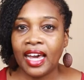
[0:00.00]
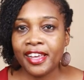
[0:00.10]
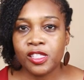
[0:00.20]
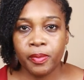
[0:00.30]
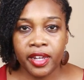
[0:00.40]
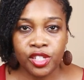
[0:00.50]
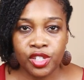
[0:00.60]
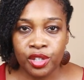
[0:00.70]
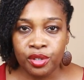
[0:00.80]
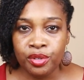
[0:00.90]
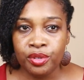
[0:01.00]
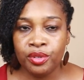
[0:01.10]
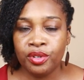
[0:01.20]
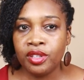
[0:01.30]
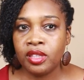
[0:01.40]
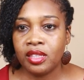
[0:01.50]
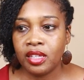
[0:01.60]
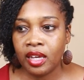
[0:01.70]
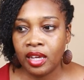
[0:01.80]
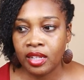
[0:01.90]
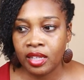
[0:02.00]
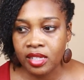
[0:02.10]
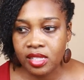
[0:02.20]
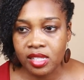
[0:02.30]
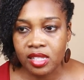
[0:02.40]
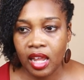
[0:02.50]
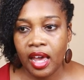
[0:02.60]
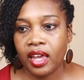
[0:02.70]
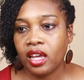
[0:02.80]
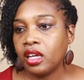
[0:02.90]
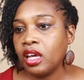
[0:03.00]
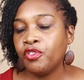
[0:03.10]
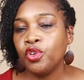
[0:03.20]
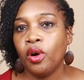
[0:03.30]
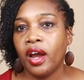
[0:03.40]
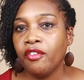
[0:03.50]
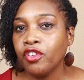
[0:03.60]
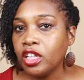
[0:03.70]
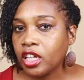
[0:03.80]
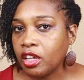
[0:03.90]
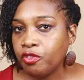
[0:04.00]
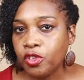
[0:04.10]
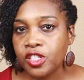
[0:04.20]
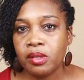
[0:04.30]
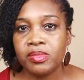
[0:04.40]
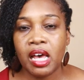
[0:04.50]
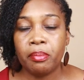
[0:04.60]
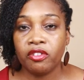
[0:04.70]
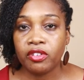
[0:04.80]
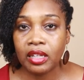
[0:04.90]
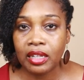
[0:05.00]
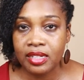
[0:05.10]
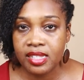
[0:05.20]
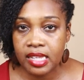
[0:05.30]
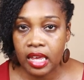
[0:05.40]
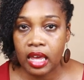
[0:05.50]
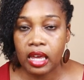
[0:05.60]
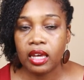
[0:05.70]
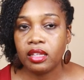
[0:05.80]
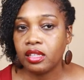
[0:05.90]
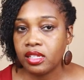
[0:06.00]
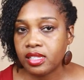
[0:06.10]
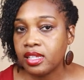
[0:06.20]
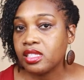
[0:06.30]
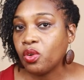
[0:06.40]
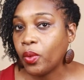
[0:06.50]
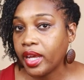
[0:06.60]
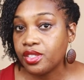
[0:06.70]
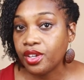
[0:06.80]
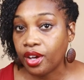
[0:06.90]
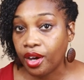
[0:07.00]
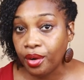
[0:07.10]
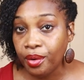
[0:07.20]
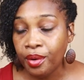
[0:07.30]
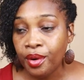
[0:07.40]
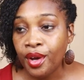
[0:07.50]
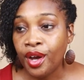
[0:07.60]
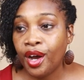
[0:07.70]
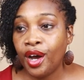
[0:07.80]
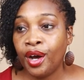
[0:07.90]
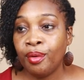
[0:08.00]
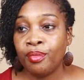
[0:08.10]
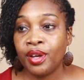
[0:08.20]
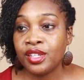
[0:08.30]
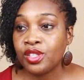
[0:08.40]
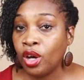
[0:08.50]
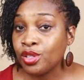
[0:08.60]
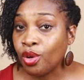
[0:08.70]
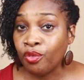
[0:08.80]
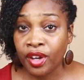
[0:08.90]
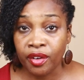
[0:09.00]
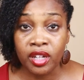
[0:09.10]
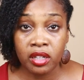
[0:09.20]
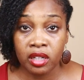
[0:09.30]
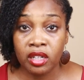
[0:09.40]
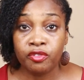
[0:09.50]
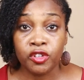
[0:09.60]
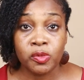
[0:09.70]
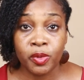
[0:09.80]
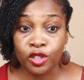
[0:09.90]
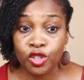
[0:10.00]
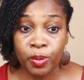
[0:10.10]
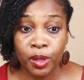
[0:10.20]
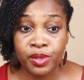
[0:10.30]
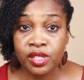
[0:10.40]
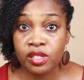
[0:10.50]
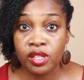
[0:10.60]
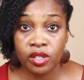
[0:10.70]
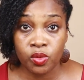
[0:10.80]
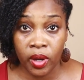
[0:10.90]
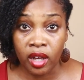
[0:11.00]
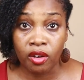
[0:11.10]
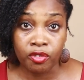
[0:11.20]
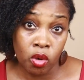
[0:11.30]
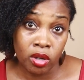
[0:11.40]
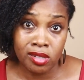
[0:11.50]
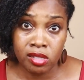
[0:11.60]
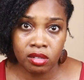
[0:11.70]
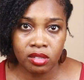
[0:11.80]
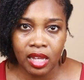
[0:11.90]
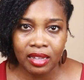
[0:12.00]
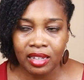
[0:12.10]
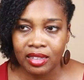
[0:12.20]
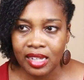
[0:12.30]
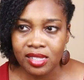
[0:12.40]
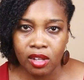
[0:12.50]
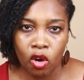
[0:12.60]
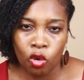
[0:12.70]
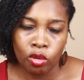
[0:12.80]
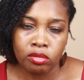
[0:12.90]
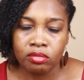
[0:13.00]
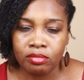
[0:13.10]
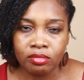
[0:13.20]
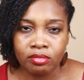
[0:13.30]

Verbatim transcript: cannot explain to you that this is like, if you are ever looking for some type of cleansing, this is the way to go. Um, it's also very good for spiritual purposes as well, of course, because I think that's the whole